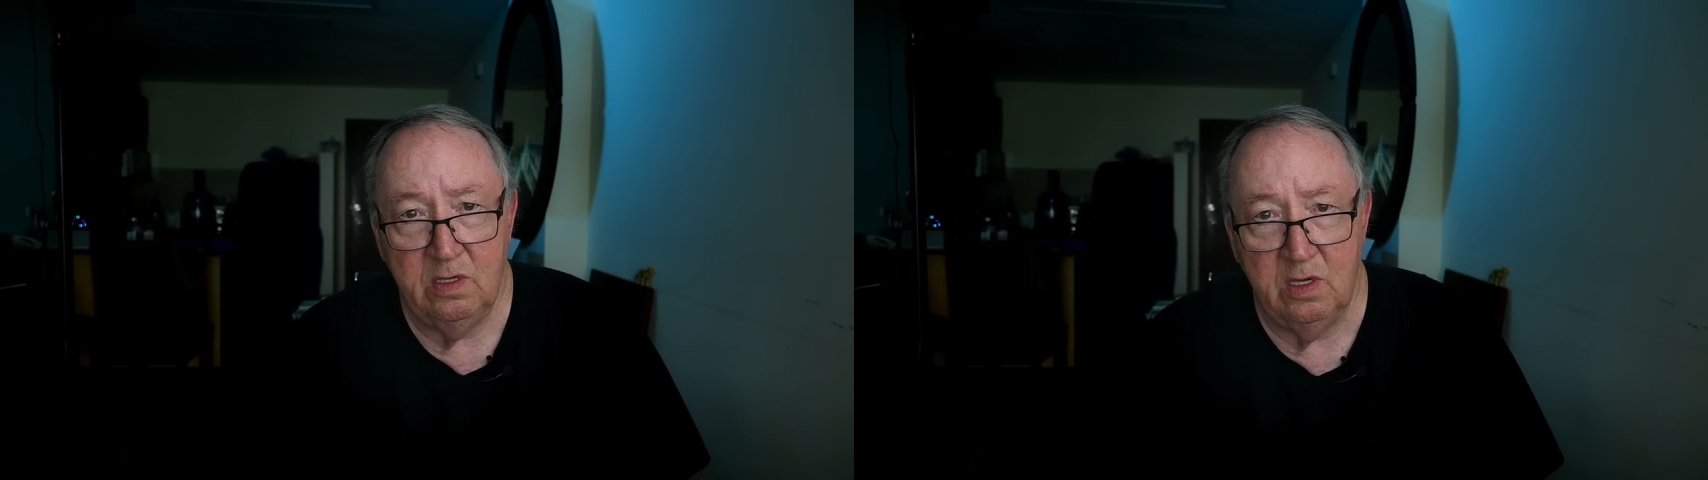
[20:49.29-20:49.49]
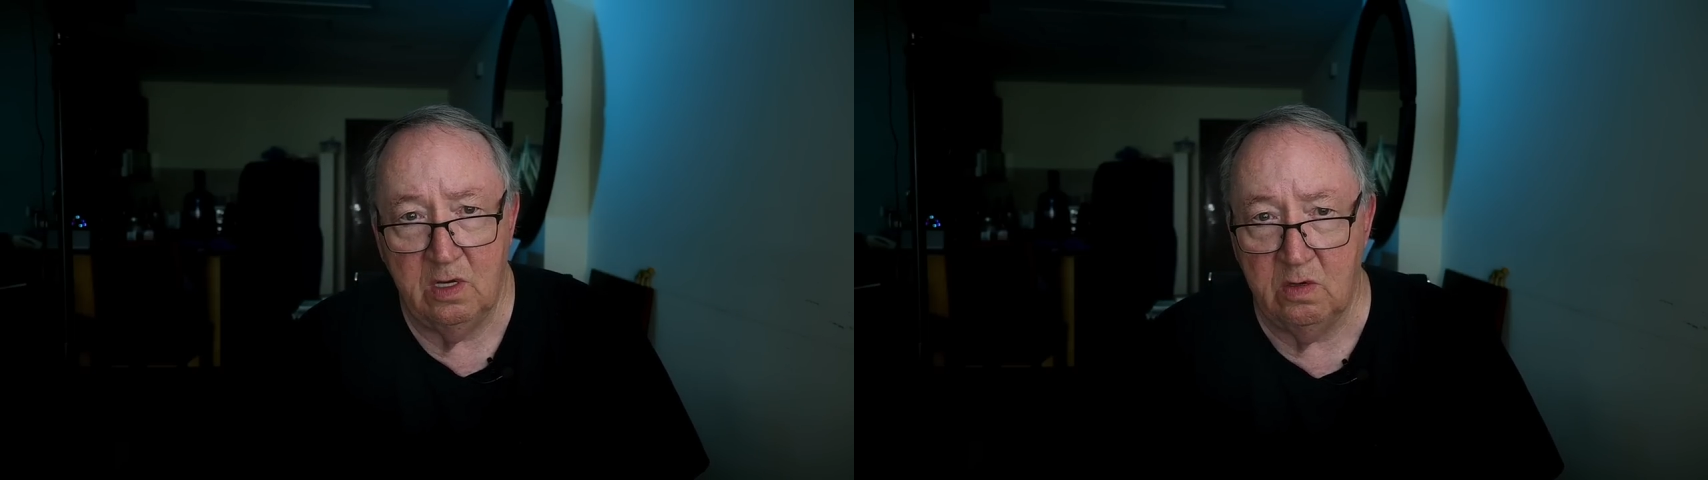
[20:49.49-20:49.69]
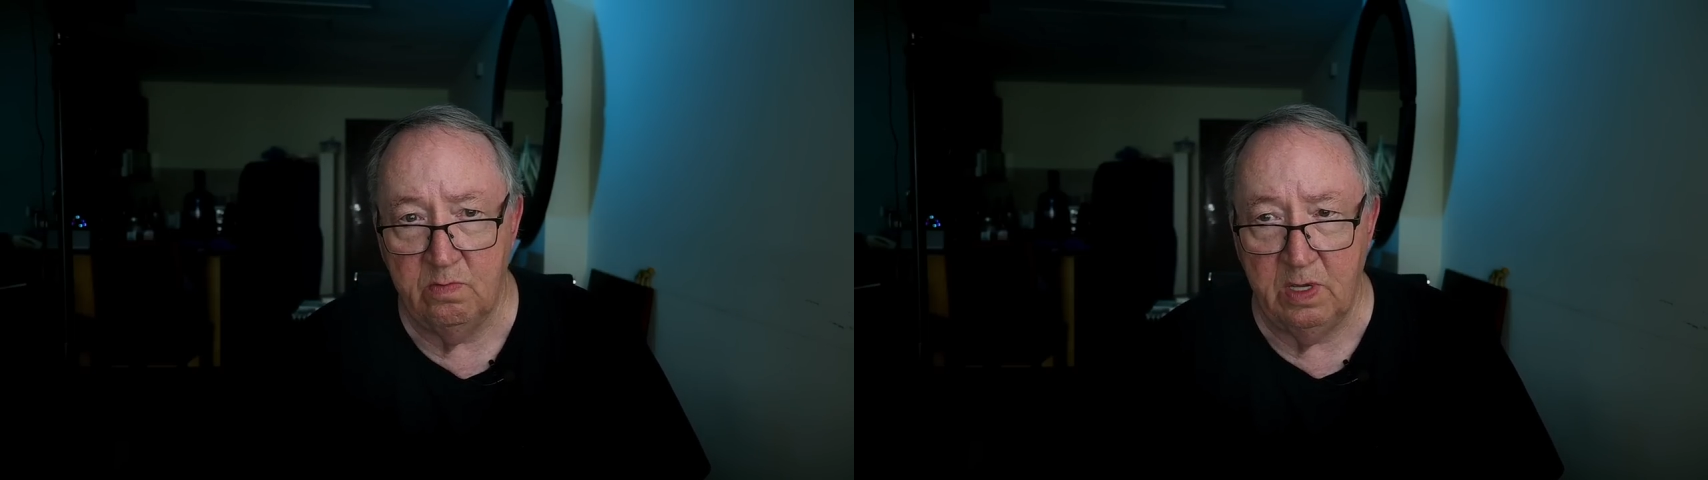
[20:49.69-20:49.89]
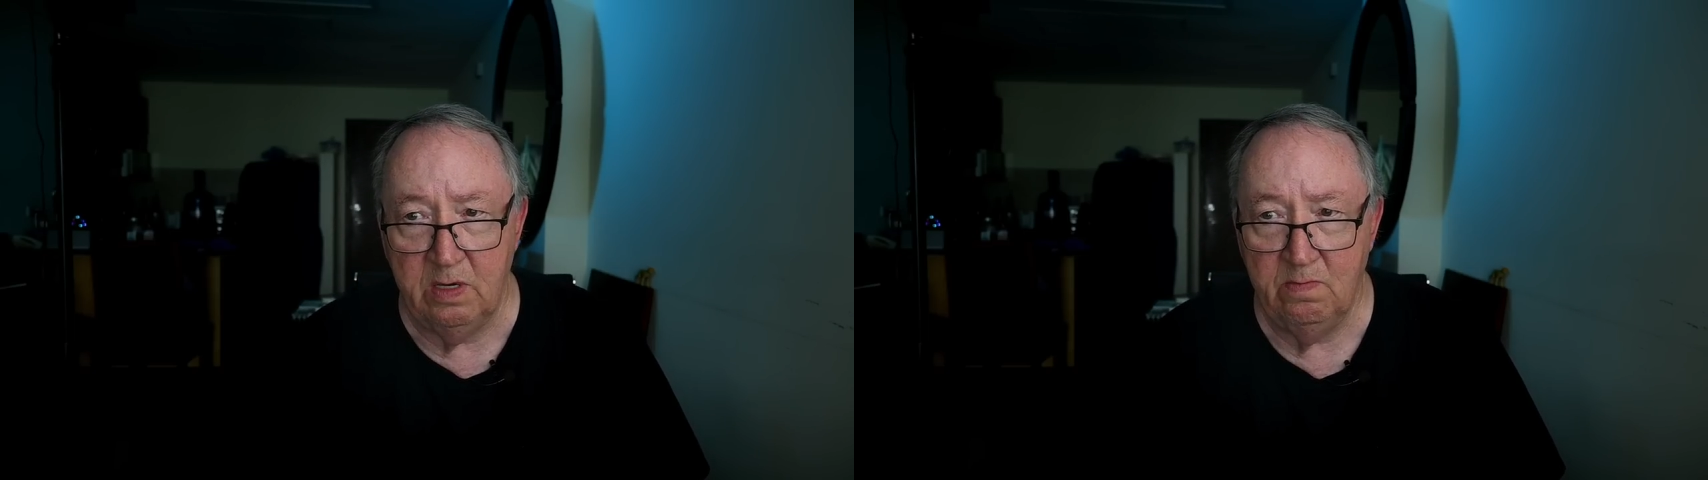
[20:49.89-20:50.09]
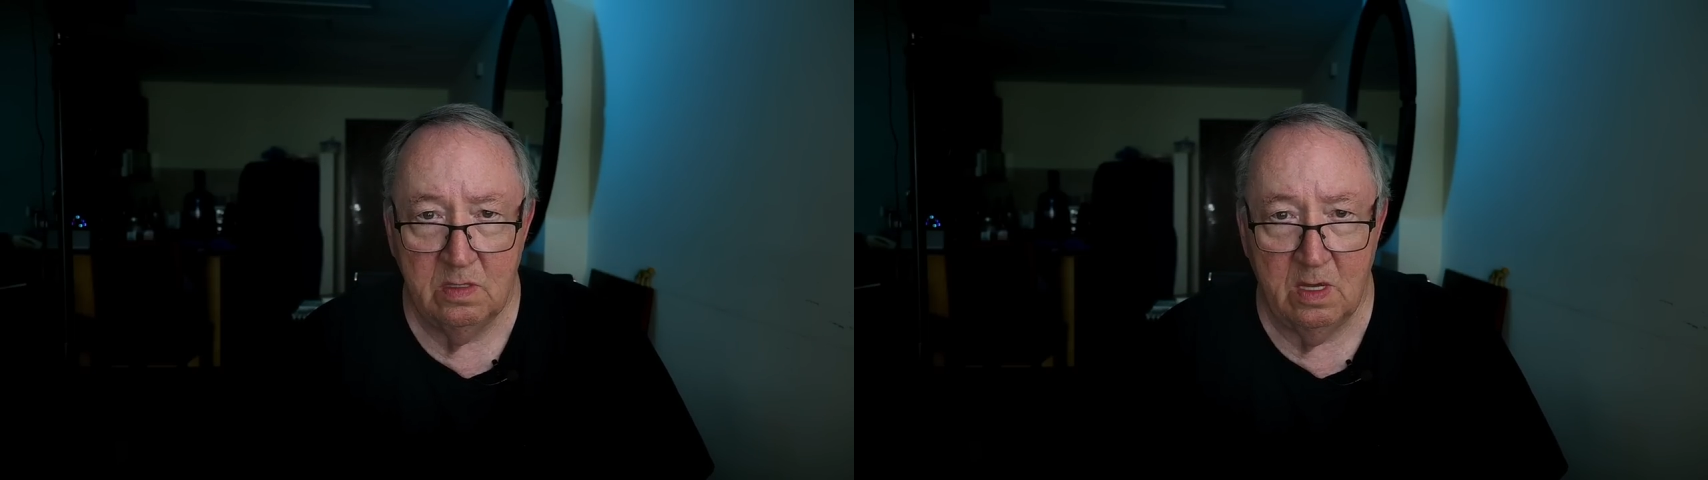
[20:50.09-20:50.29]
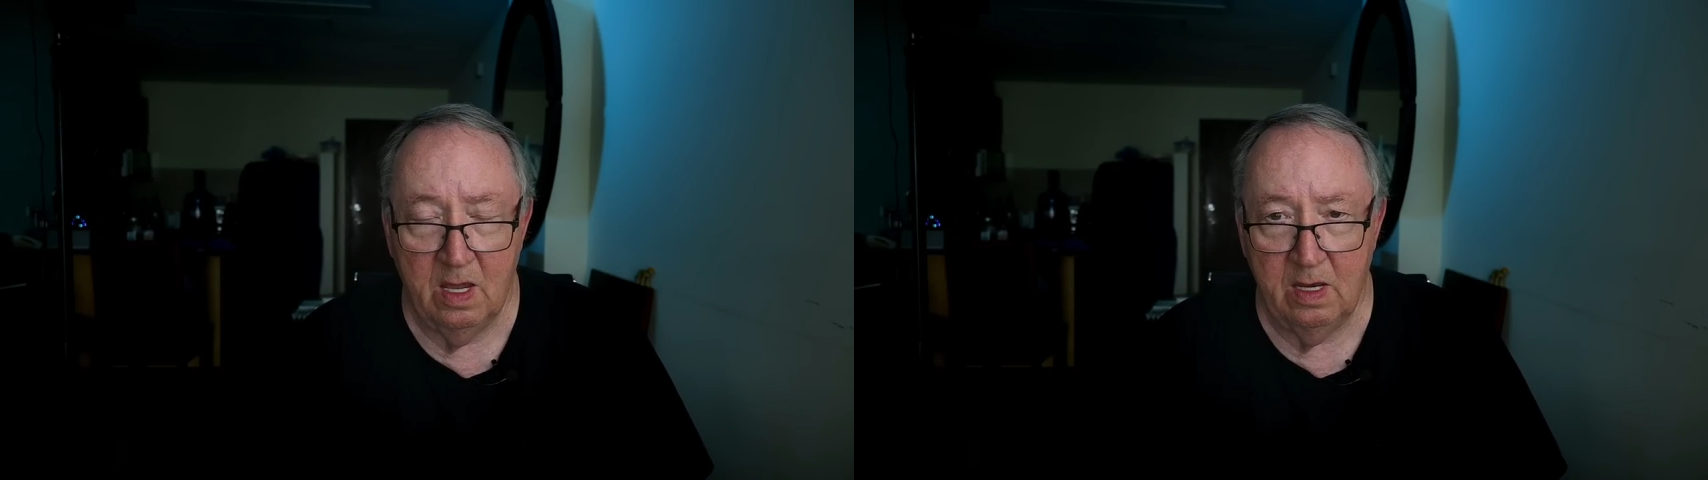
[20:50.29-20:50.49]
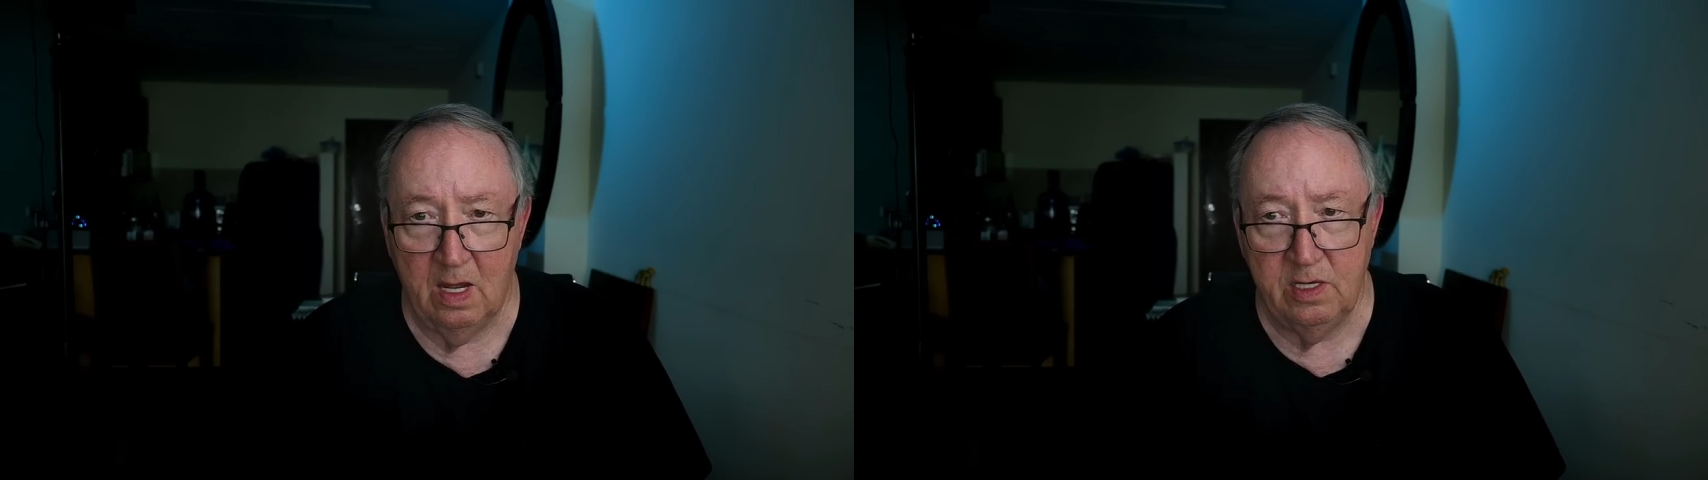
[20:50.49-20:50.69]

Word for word: you know, but I,